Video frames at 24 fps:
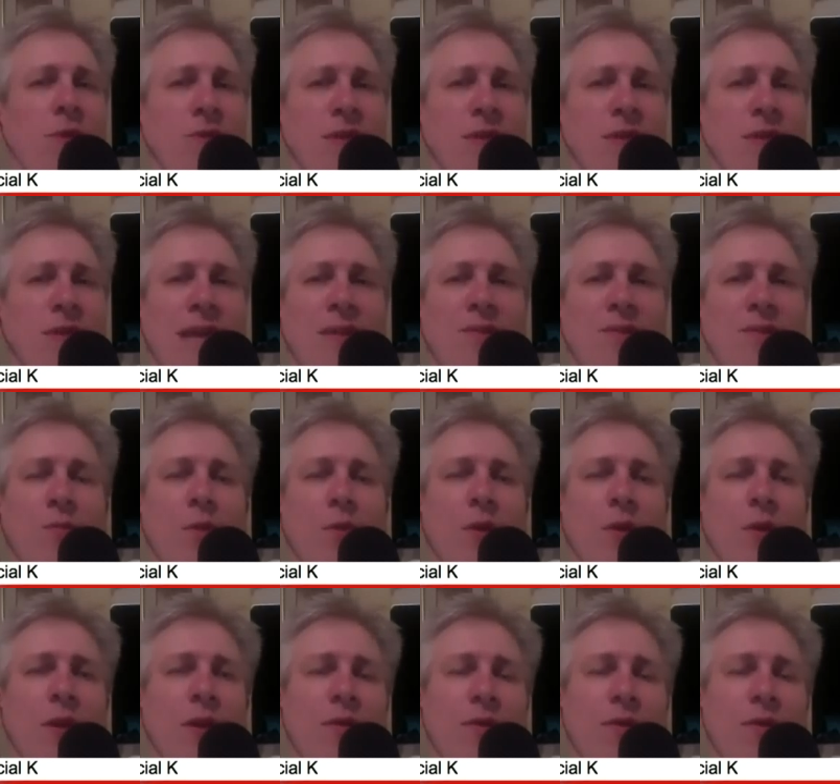gains and
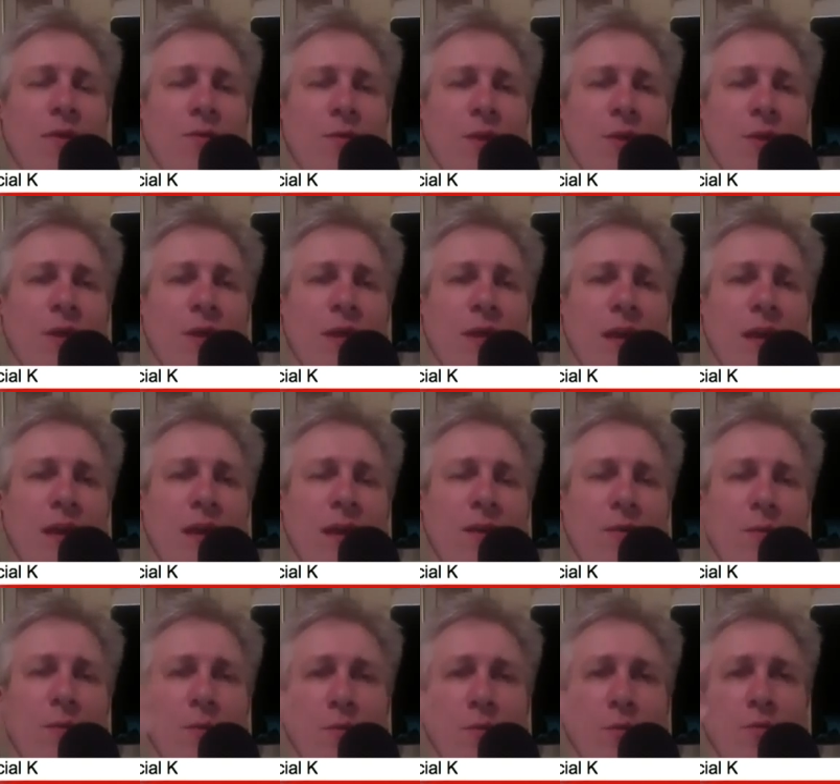whatnot that you can get,
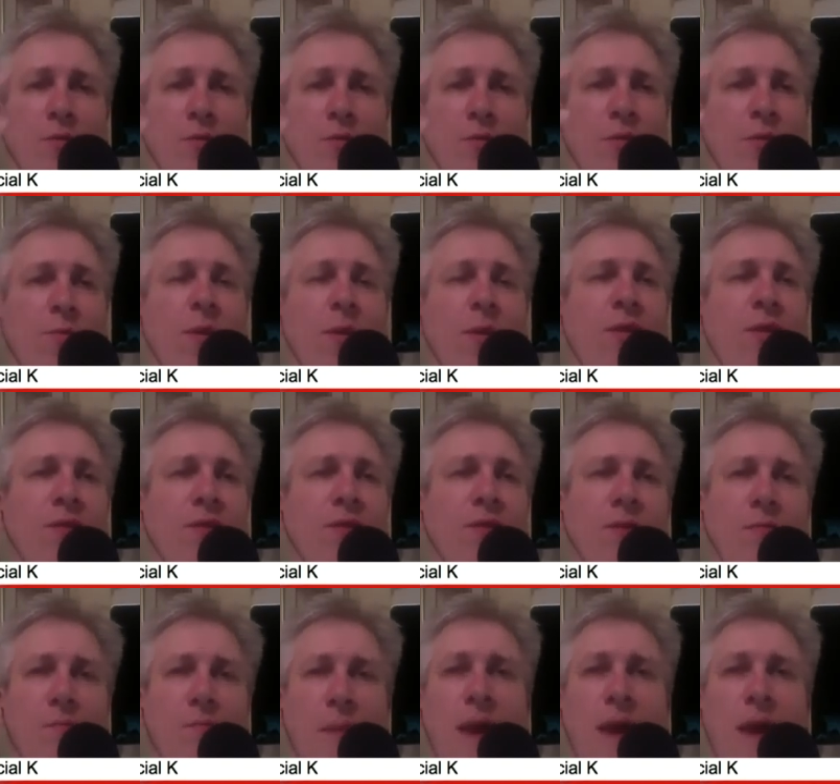or the
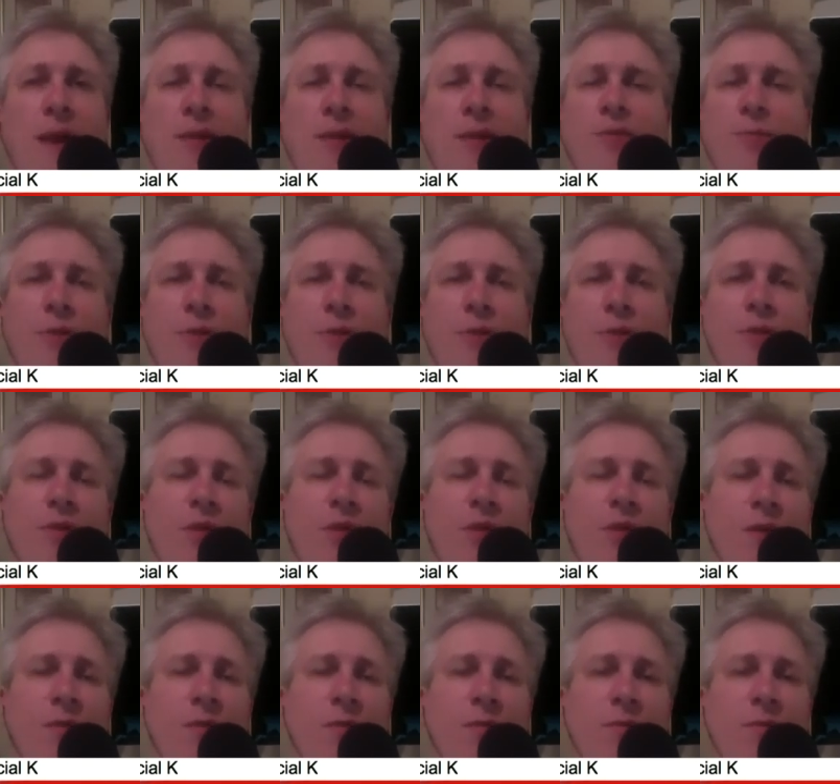dependency management.
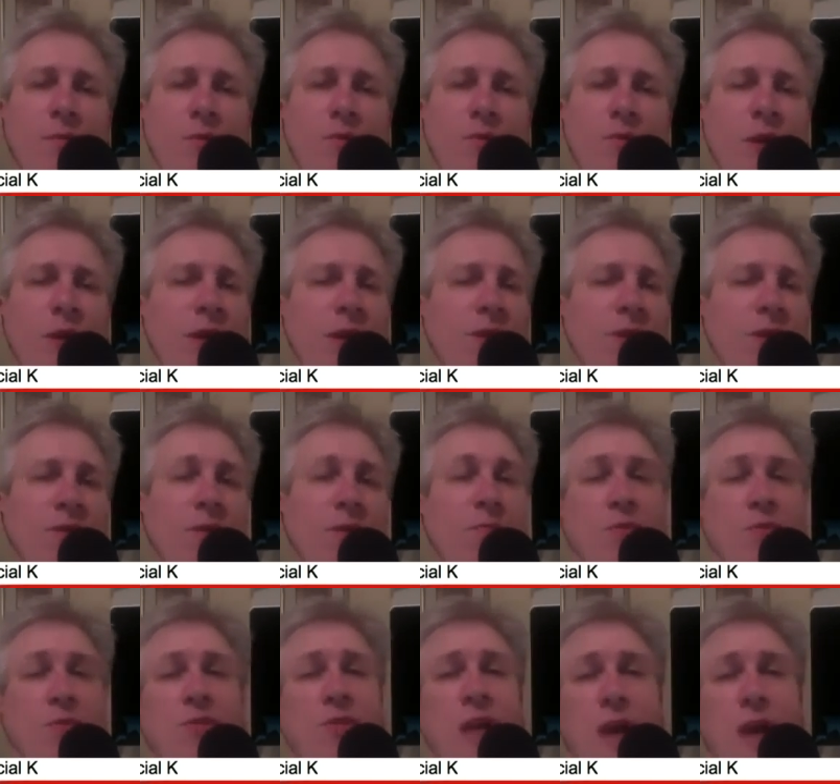I guess I'm
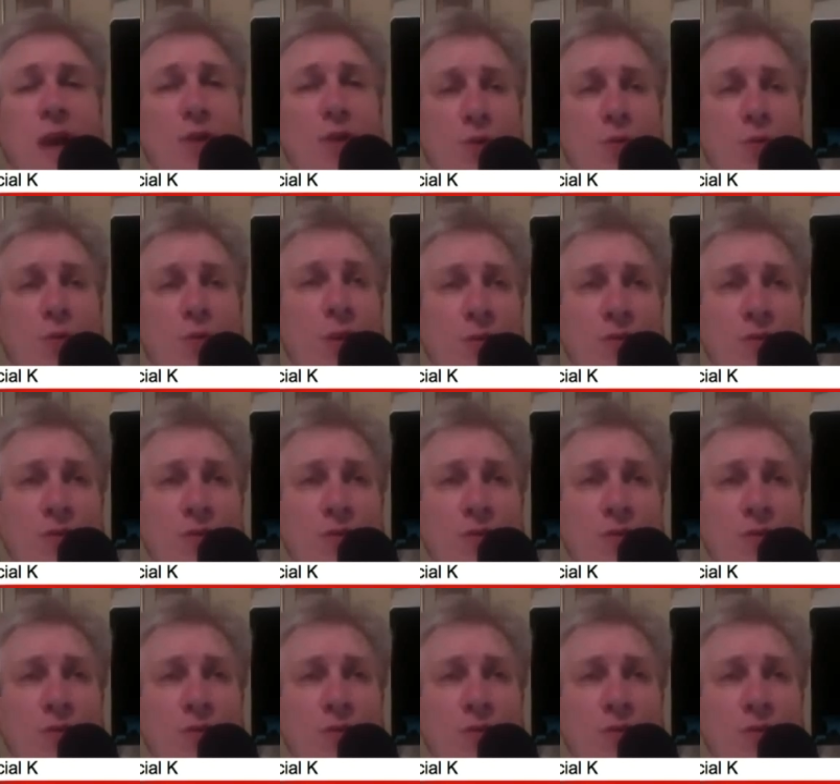just not doing